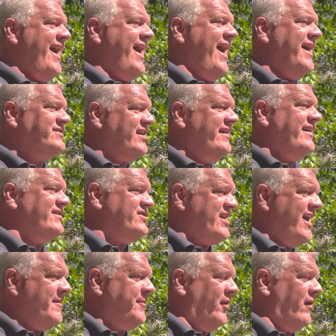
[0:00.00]
As an
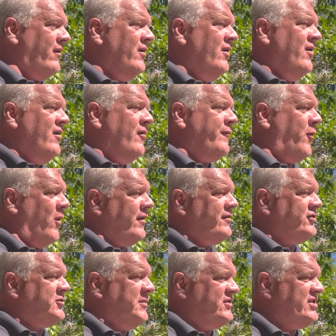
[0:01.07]
example, for
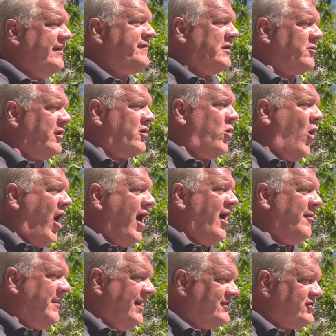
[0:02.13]
specific
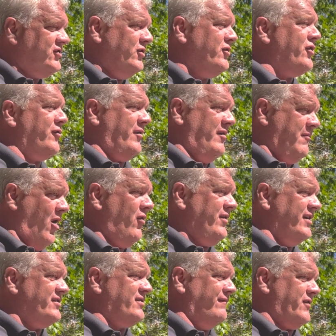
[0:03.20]
requirements due to the
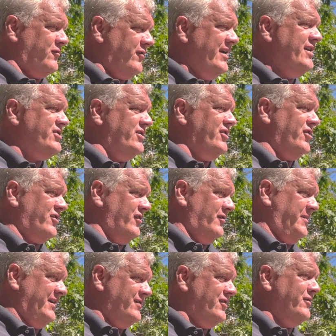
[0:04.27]
remoteness of the region you're going to
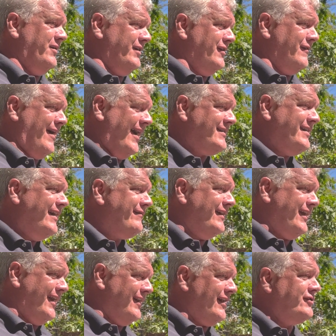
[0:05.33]
be doing your
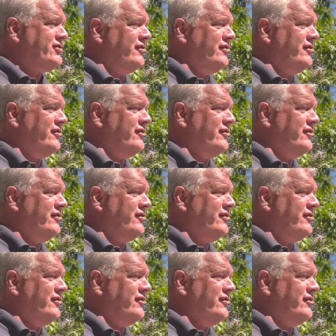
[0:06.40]
activity in, let's